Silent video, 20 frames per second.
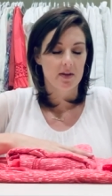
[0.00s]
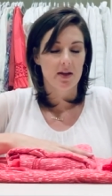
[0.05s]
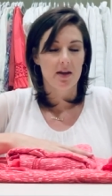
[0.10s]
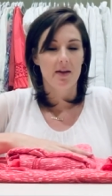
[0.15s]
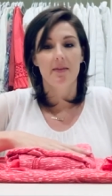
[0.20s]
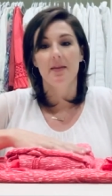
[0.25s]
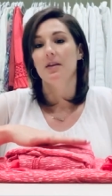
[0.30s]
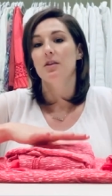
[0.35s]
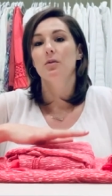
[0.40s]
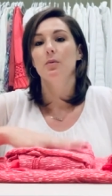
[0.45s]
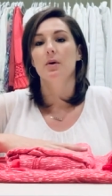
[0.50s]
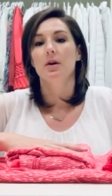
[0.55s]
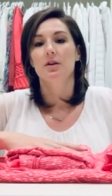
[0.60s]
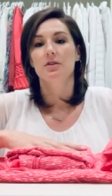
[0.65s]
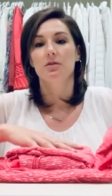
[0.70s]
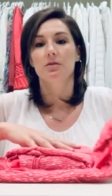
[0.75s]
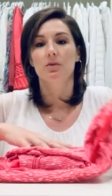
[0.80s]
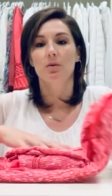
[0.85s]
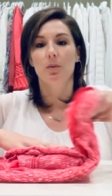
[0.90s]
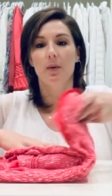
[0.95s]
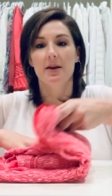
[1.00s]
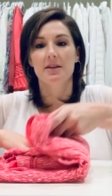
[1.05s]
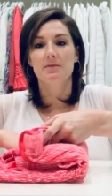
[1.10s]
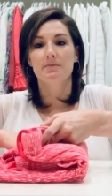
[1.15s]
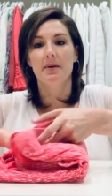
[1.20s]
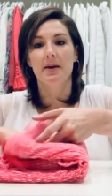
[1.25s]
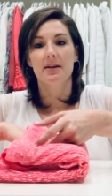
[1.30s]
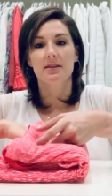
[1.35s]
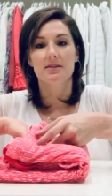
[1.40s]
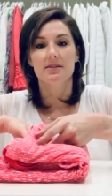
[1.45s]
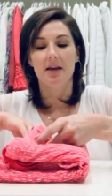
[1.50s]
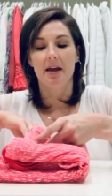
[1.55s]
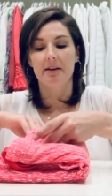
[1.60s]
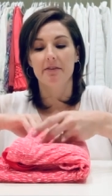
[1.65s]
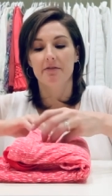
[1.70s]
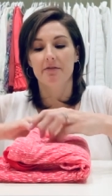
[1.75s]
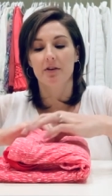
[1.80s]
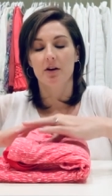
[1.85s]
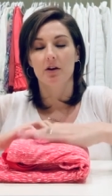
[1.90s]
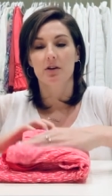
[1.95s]
and then you want to do the waistband
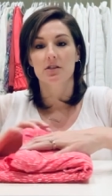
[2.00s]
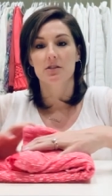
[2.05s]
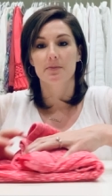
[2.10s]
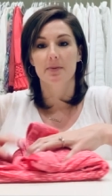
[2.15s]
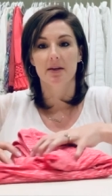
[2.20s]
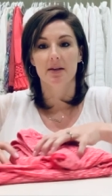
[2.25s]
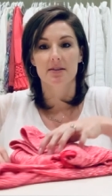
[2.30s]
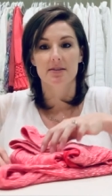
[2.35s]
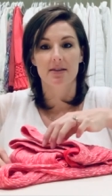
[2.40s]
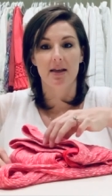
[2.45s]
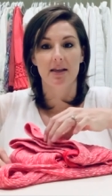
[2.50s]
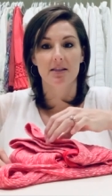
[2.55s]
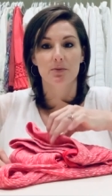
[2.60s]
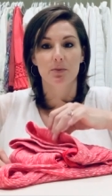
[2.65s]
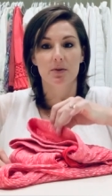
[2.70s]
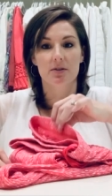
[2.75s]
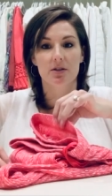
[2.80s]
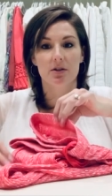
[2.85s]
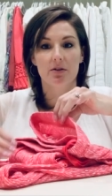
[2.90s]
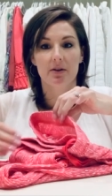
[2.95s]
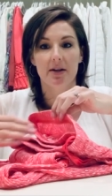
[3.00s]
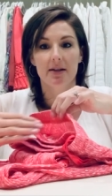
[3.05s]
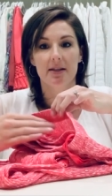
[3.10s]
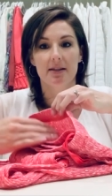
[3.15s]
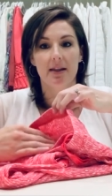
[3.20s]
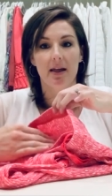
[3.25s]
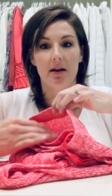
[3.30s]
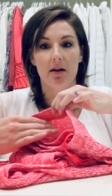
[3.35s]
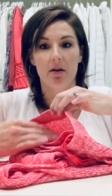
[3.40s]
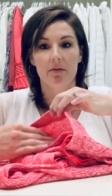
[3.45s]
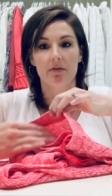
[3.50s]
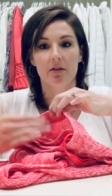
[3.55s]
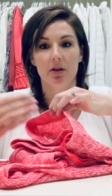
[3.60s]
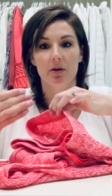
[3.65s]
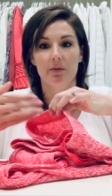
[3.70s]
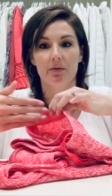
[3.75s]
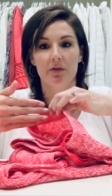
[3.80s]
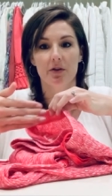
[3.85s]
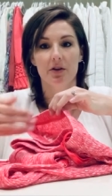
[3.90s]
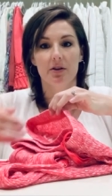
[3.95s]
side first because that's what's creating that
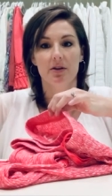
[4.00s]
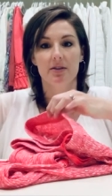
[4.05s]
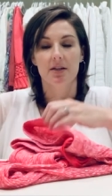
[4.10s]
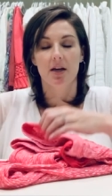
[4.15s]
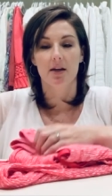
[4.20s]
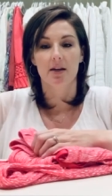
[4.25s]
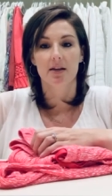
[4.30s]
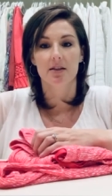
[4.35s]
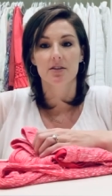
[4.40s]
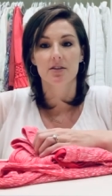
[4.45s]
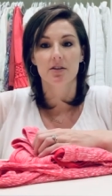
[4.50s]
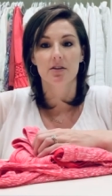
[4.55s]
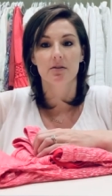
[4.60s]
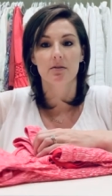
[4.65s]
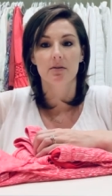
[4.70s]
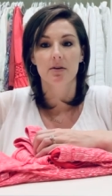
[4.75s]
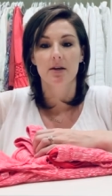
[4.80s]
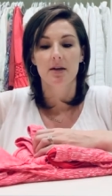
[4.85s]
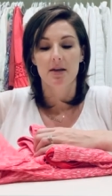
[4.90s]
envelope for you to tuck into.